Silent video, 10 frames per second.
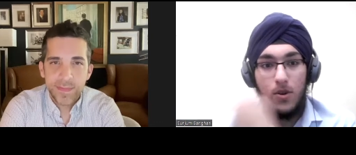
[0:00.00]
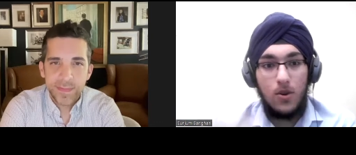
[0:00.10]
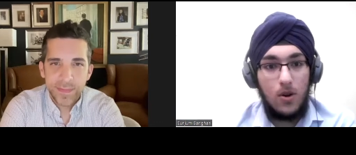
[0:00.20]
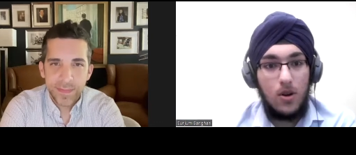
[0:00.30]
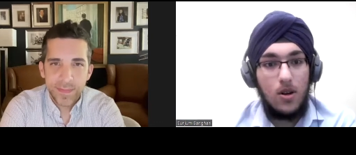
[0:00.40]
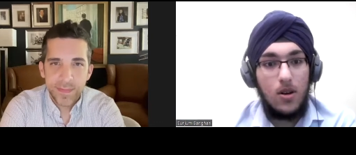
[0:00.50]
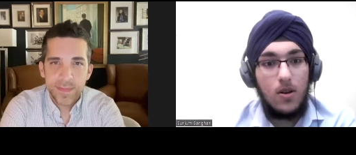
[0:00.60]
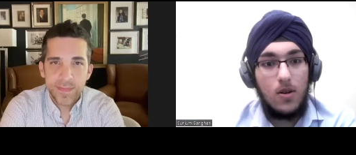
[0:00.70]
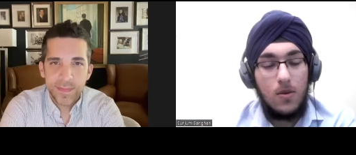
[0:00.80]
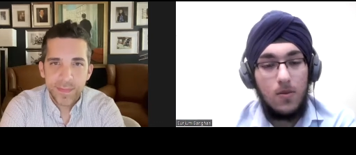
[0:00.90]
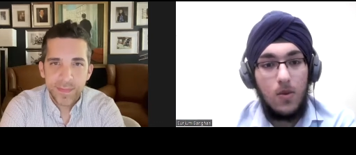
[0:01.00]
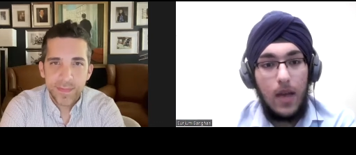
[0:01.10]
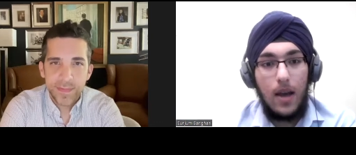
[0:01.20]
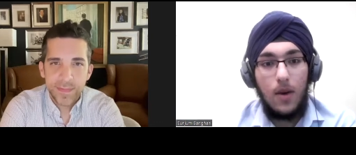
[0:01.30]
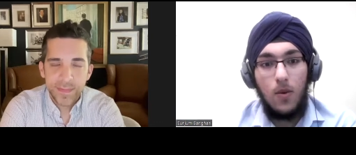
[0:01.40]
Speaker 1: lived, or
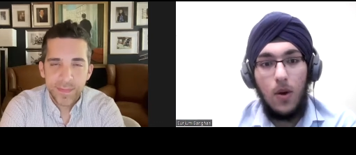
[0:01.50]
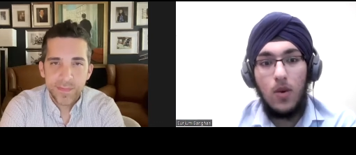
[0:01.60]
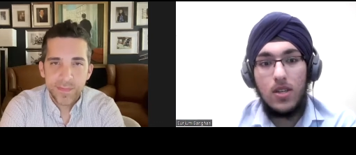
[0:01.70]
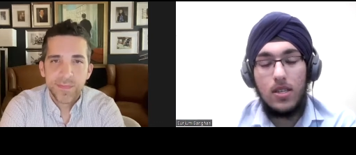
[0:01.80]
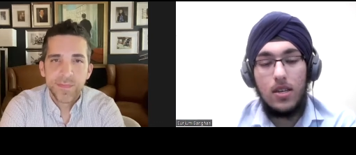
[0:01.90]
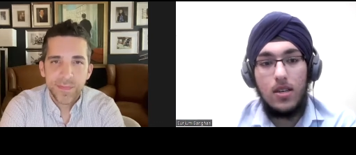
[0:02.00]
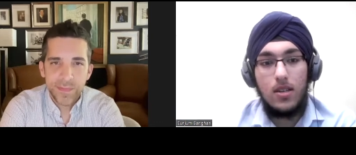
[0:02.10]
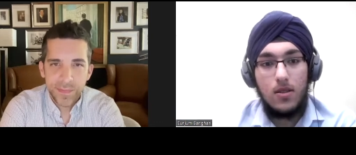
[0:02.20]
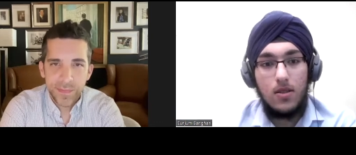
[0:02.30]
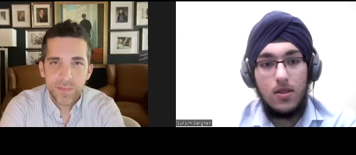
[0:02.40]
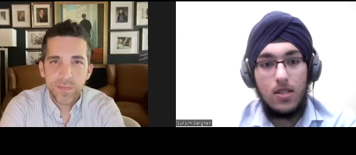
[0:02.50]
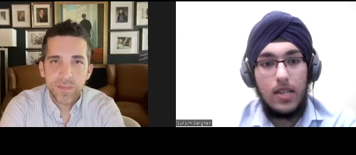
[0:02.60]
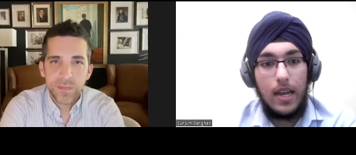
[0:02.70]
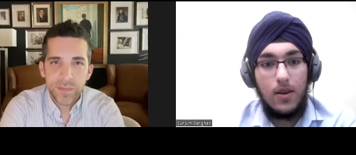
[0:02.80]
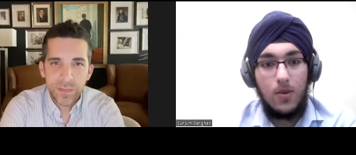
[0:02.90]
how? What was the
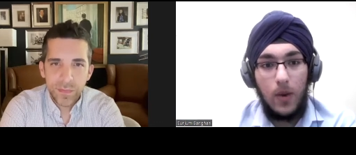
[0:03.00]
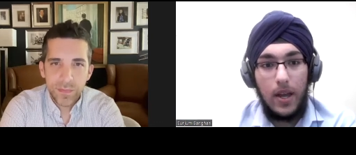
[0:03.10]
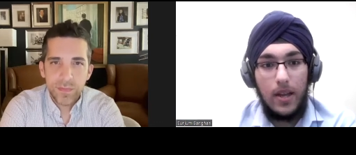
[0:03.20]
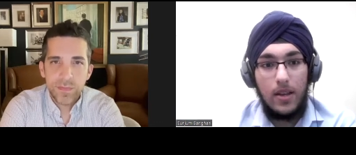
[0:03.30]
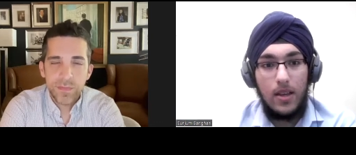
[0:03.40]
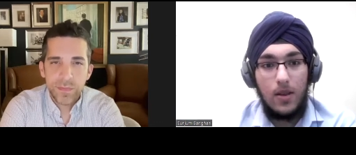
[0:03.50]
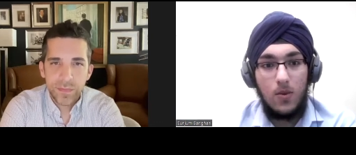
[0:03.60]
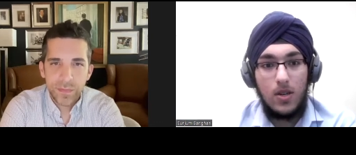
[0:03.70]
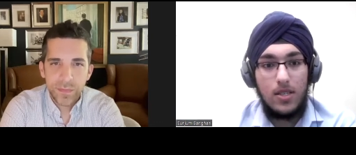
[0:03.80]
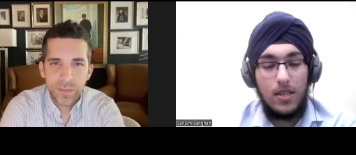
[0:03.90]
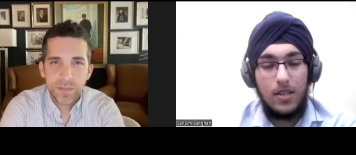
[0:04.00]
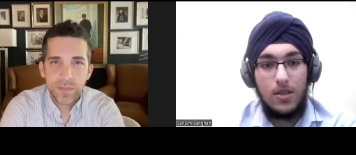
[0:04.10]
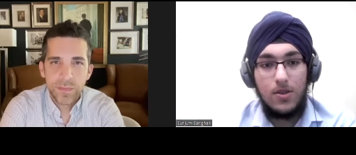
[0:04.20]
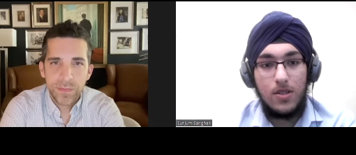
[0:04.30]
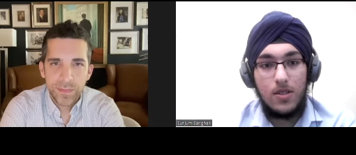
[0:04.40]
site when it was
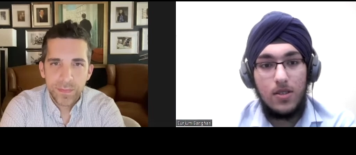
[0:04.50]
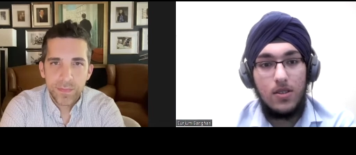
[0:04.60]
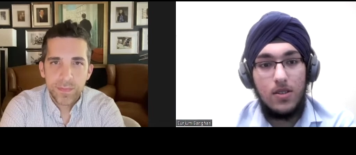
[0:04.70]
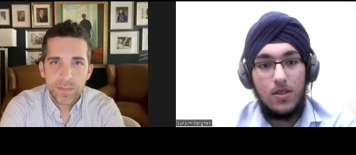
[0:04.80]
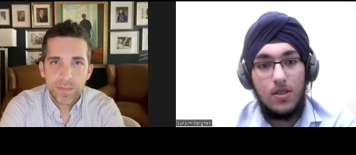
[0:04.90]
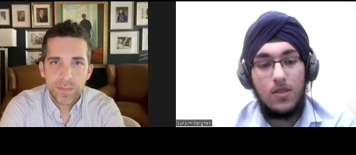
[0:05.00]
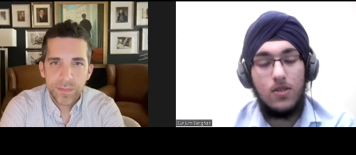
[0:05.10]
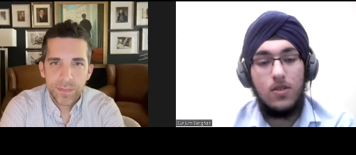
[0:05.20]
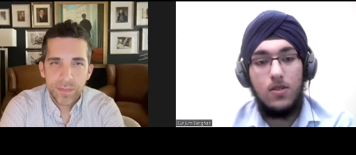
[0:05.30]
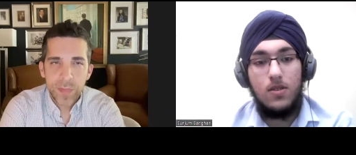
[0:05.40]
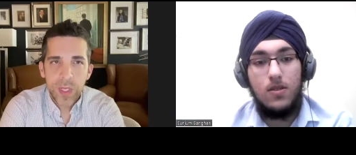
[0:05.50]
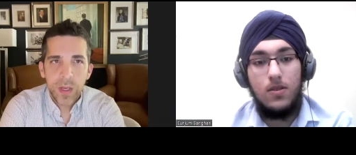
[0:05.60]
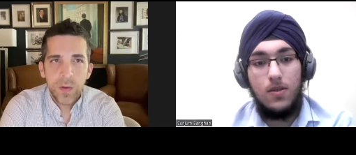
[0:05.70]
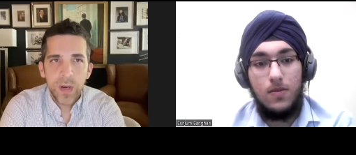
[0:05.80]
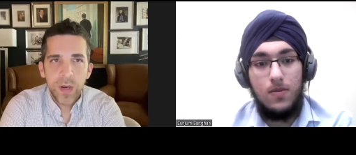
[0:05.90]
in use?
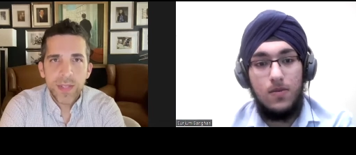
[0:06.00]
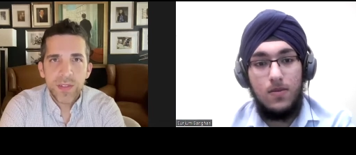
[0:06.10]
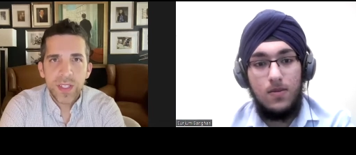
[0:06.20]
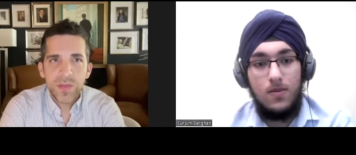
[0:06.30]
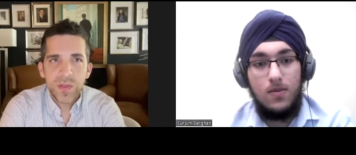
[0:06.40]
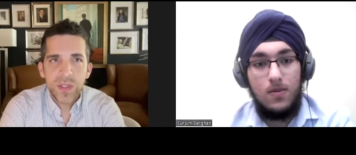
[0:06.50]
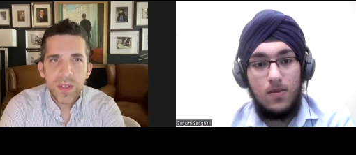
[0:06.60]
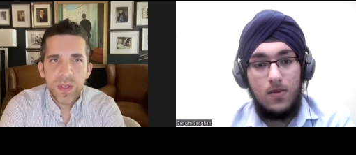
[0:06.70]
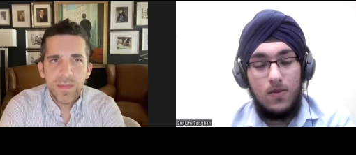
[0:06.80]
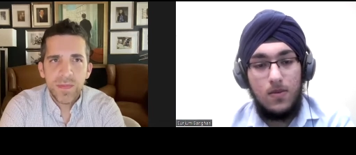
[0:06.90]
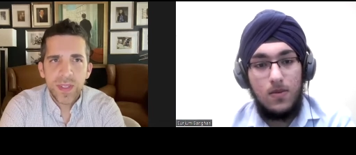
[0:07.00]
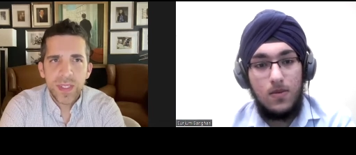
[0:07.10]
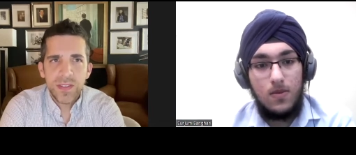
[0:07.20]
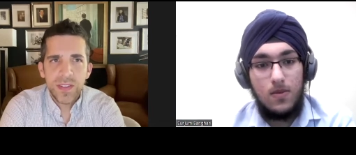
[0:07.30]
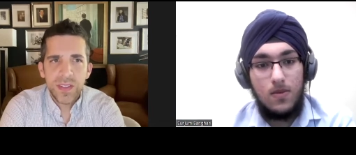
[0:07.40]
Speaker 2: Right. So this was a, a
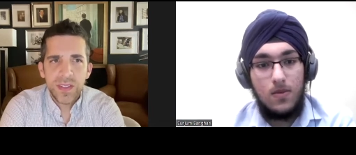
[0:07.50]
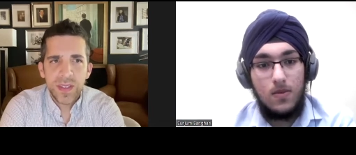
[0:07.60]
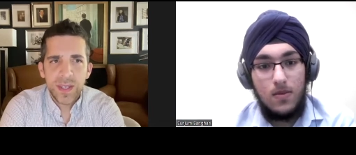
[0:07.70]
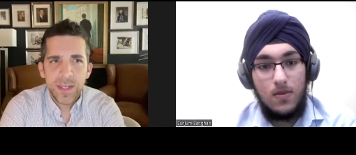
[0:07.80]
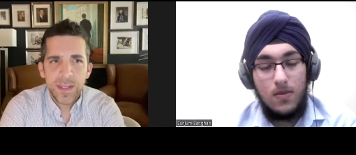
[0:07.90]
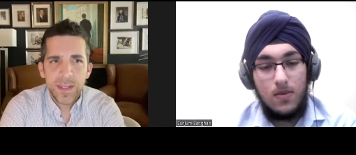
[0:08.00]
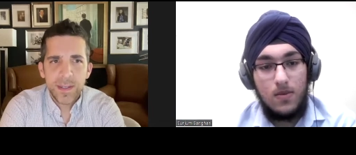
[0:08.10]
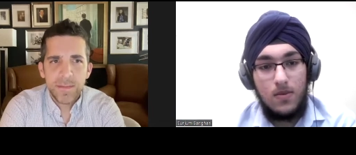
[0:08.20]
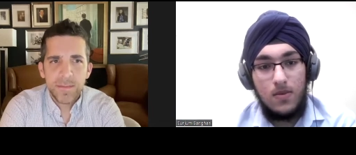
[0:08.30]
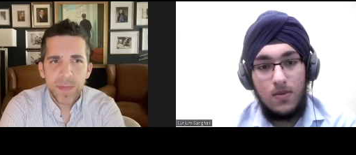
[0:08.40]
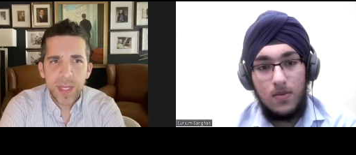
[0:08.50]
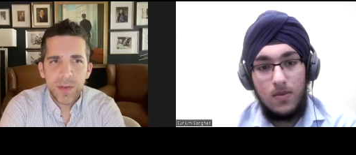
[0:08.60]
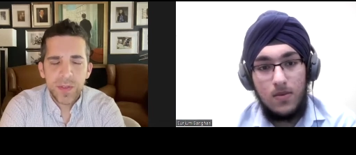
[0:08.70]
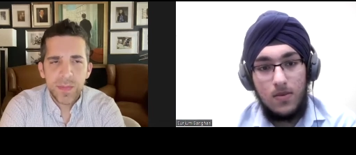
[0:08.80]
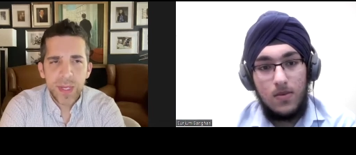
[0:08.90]
village um,
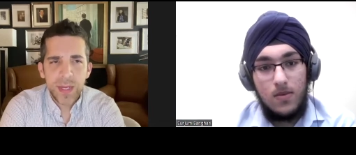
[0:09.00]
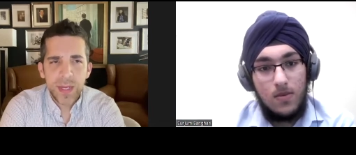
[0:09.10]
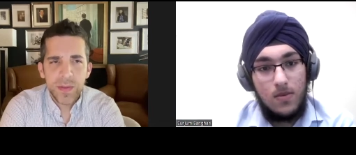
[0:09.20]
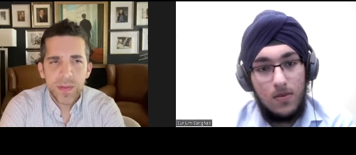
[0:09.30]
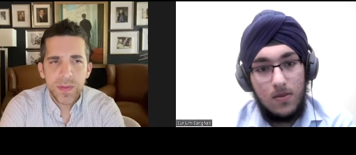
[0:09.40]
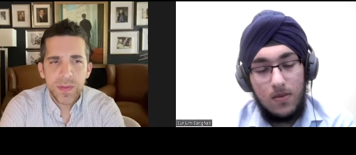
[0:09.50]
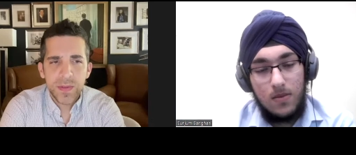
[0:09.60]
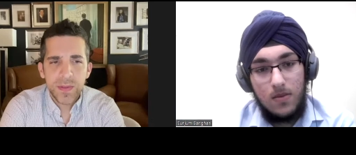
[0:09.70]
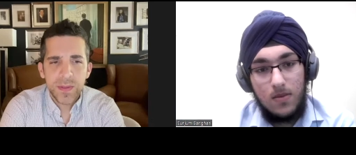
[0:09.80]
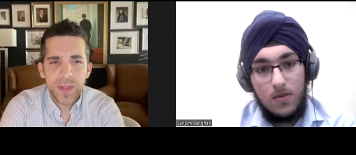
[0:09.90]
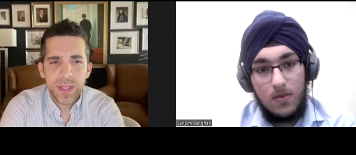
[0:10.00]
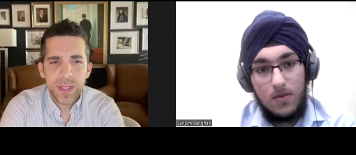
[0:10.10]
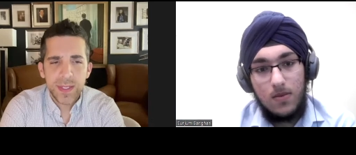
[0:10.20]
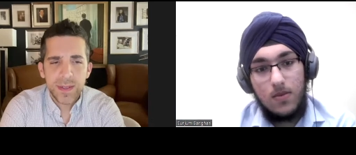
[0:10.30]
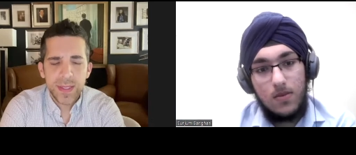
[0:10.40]
that was about, uh,
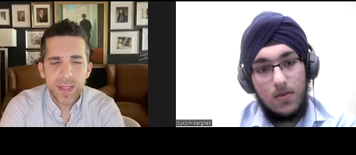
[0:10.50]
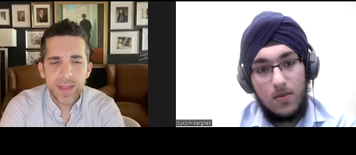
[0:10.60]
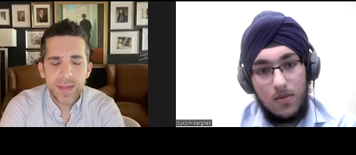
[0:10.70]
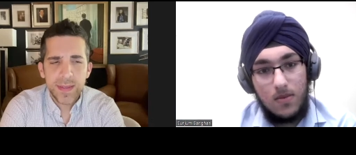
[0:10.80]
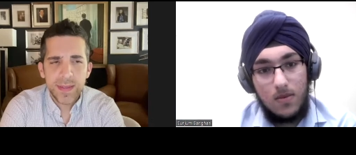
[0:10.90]
I think,